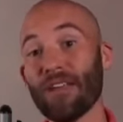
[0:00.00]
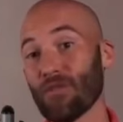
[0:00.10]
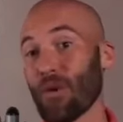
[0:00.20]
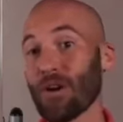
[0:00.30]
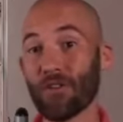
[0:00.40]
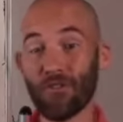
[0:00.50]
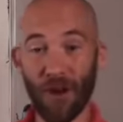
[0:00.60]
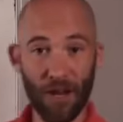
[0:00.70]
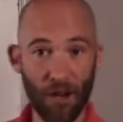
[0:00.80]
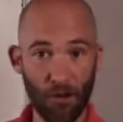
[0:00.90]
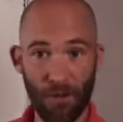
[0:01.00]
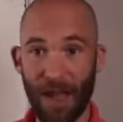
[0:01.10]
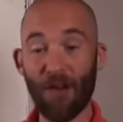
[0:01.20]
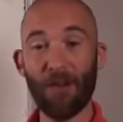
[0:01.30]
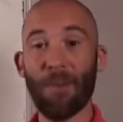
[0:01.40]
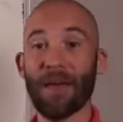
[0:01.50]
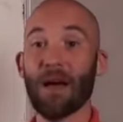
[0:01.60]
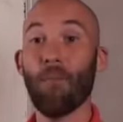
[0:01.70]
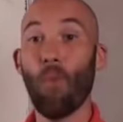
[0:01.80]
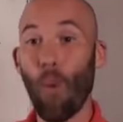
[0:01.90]
is where you're trying to go around and pick
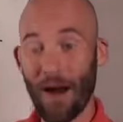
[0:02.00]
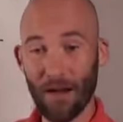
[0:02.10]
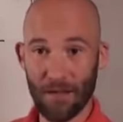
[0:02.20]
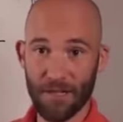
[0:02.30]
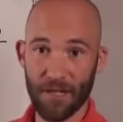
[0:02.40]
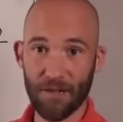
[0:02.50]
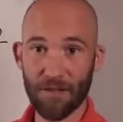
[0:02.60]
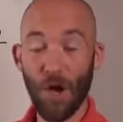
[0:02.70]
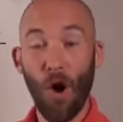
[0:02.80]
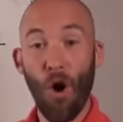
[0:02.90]
up wireless signals,